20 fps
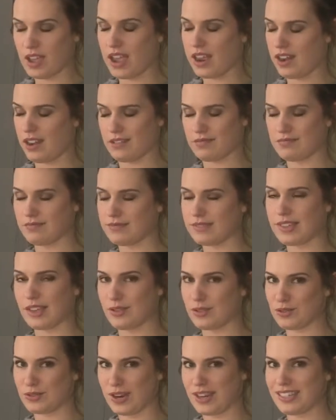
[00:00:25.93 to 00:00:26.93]
I know,
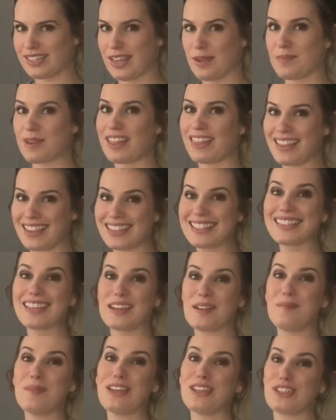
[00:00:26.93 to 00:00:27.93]
sounds crazy, but I think it's
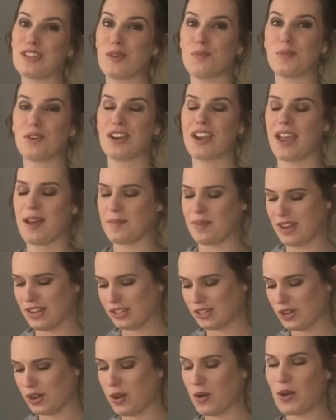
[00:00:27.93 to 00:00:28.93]
gonna be super yummy,
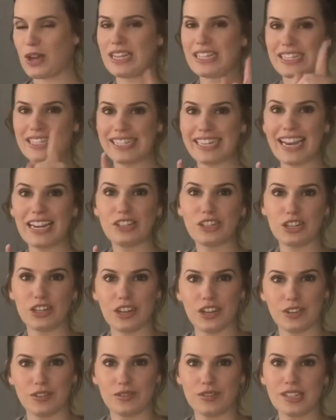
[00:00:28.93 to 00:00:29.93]
so stay
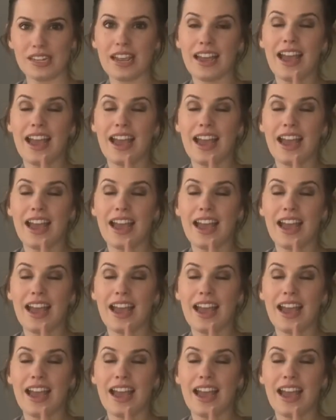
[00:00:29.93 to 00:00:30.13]
tuned.